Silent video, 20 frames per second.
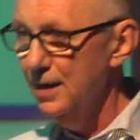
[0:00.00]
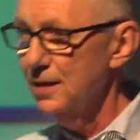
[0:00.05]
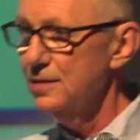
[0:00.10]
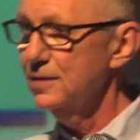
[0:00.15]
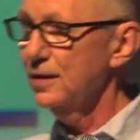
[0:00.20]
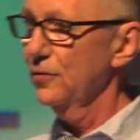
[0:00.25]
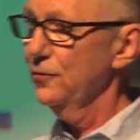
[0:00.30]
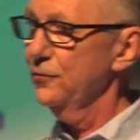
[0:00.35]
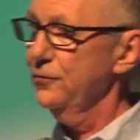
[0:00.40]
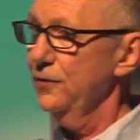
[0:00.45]

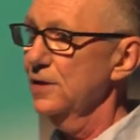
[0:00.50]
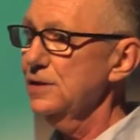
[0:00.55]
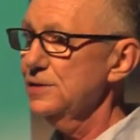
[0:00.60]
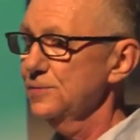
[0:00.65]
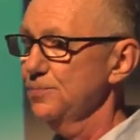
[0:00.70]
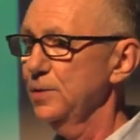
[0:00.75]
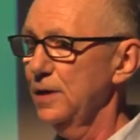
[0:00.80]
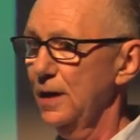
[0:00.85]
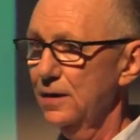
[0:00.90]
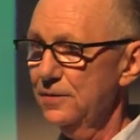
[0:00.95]
Now, the
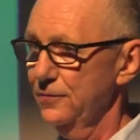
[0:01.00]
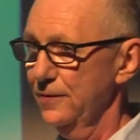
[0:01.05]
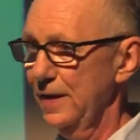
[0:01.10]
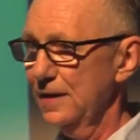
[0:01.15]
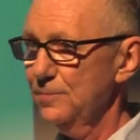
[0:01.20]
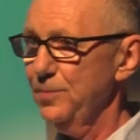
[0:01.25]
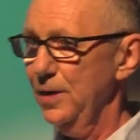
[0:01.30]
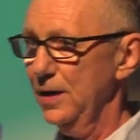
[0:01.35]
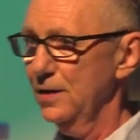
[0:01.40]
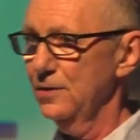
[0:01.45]
first part of
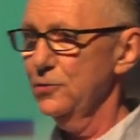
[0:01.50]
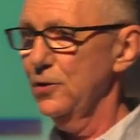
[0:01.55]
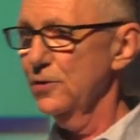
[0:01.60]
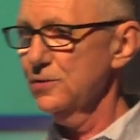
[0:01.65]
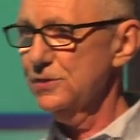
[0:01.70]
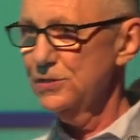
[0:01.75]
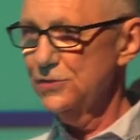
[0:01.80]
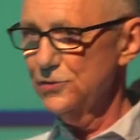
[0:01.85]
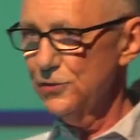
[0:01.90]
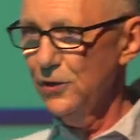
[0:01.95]
that paradox is